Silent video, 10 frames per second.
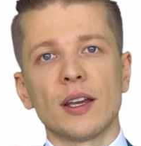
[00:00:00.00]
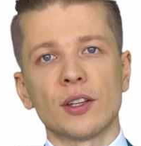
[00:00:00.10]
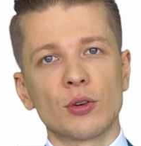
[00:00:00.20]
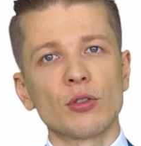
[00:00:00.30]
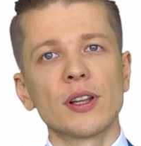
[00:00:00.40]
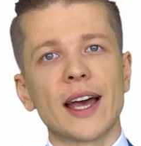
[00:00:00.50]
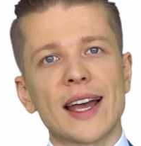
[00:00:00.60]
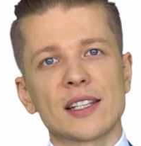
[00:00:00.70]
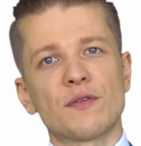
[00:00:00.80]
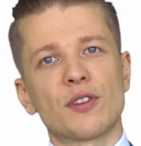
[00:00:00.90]
In Google
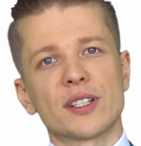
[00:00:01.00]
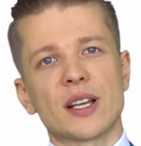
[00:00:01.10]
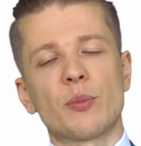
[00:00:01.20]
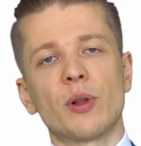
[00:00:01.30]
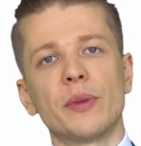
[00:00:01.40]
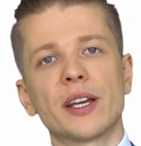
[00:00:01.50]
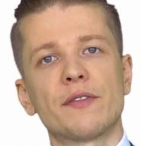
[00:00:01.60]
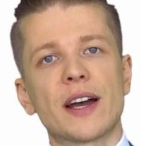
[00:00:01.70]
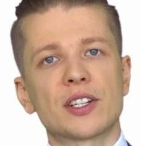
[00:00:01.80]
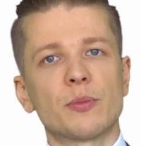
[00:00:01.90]
Ads, for example, big
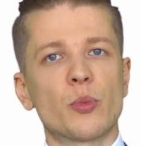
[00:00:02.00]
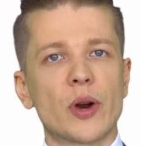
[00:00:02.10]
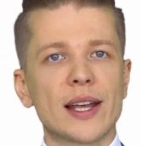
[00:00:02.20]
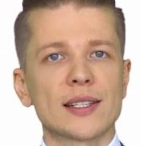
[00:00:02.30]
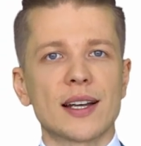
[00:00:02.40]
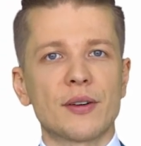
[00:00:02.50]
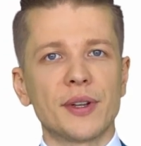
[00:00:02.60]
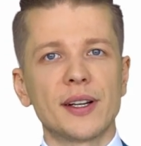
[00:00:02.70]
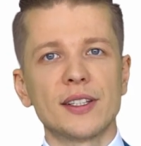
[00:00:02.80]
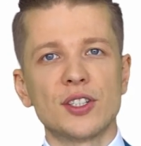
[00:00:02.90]
fashion brands are
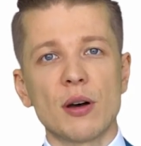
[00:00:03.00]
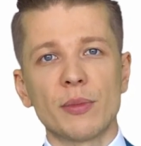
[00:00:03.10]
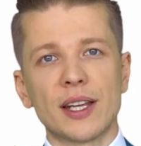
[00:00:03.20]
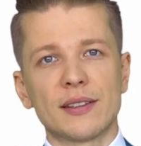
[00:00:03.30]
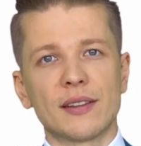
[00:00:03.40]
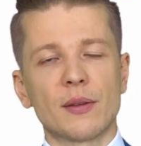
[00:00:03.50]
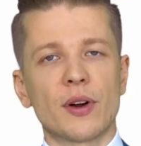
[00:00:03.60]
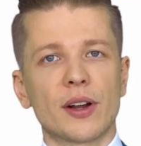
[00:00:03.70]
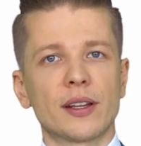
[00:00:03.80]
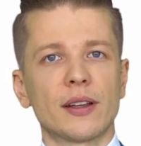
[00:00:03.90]
really dominating the
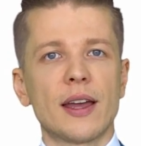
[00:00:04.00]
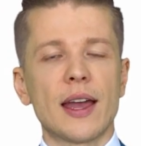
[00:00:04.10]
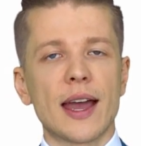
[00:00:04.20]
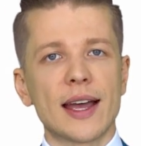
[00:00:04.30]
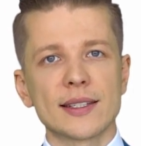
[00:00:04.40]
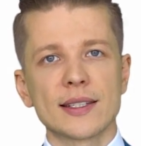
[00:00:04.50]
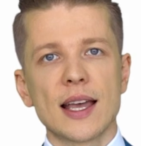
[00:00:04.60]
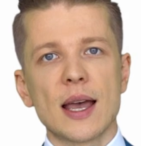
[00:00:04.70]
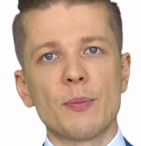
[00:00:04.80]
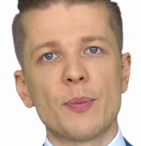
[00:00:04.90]
market.
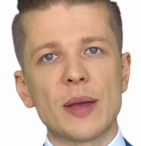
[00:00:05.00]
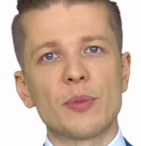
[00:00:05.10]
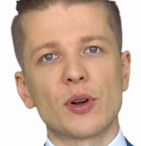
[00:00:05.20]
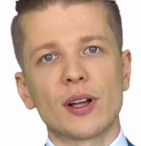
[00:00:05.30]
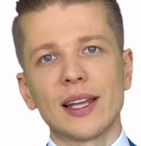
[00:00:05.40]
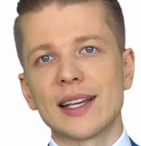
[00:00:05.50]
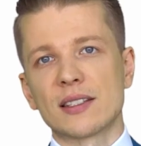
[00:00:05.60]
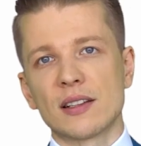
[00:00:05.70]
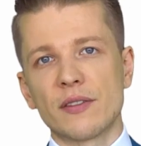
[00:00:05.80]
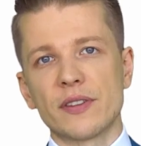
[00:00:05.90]
Hence, pay-per-click
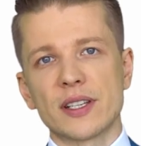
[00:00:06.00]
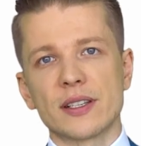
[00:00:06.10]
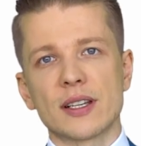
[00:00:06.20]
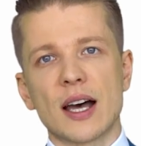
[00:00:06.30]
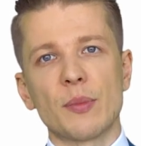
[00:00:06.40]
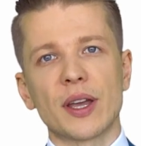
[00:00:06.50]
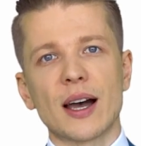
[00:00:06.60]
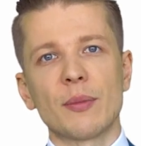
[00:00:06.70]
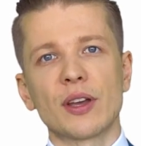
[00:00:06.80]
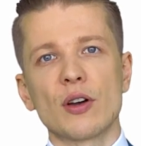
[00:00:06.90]
services are
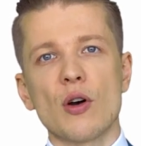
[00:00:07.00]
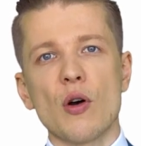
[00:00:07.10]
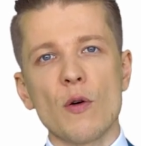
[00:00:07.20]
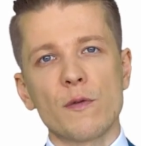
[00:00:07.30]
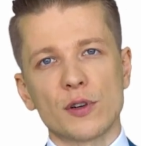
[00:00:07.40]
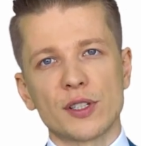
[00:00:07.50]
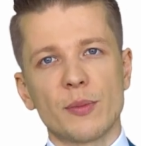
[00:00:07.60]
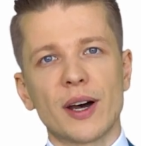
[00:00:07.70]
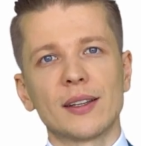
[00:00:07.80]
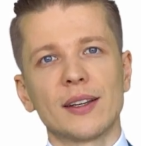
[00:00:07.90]
becoming
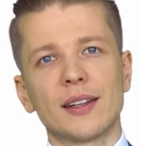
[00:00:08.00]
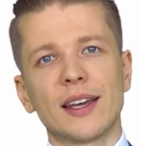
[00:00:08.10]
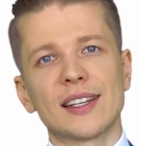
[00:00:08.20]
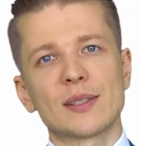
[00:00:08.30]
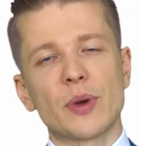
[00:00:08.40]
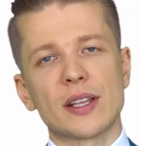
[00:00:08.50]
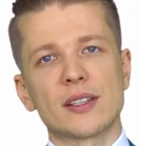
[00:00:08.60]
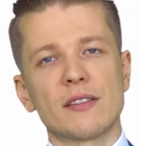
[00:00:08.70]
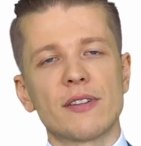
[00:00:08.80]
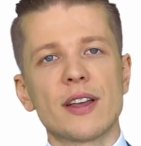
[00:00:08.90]
over-demanded and
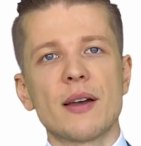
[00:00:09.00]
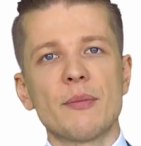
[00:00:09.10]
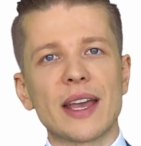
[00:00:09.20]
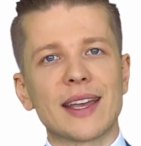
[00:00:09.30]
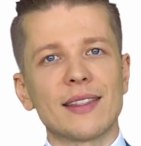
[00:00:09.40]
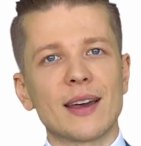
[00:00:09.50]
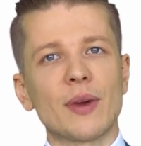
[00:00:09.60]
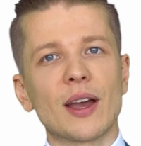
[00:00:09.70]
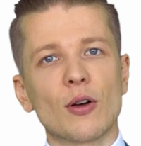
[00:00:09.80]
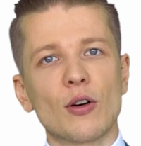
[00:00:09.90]
expensive, making them
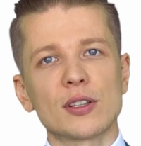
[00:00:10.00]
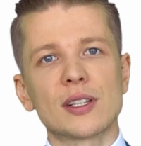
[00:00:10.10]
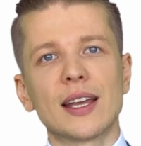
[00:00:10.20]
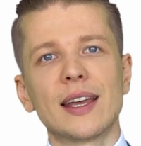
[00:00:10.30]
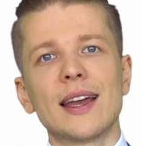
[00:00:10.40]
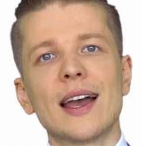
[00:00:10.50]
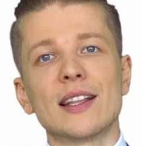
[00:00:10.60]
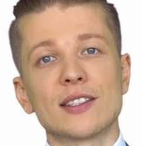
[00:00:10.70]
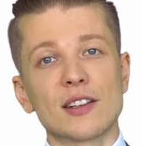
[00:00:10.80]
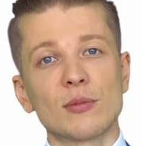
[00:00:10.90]
a costly
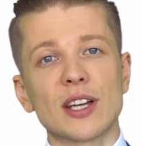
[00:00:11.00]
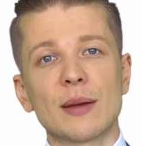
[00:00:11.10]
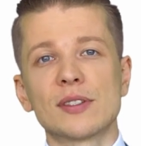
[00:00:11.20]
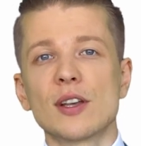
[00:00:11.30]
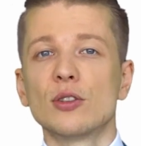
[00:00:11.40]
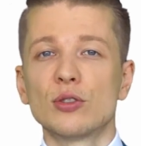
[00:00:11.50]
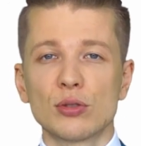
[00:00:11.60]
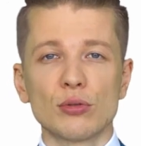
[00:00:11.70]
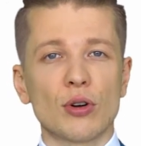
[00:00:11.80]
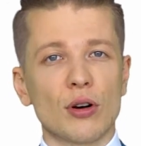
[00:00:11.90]
and sometimes
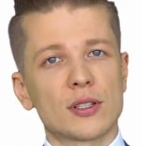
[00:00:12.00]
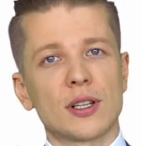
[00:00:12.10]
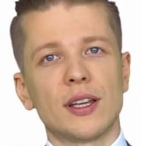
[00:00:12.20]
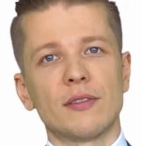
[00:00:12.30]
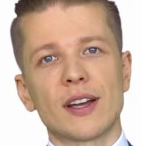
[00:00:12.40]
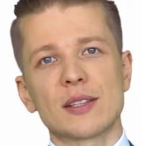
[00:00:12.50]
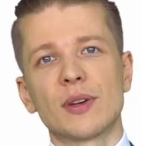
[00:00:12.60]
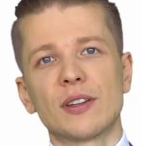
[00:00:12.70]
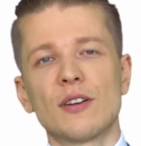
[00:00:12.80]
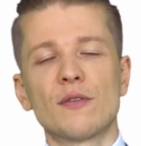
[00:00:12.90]
too costly
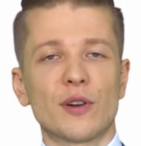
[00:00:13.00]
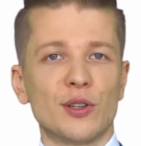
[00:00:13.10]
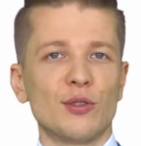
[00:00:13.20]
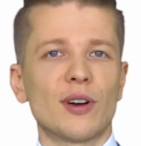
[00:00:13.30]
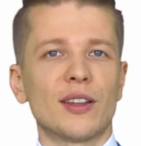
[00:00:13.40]
investment for new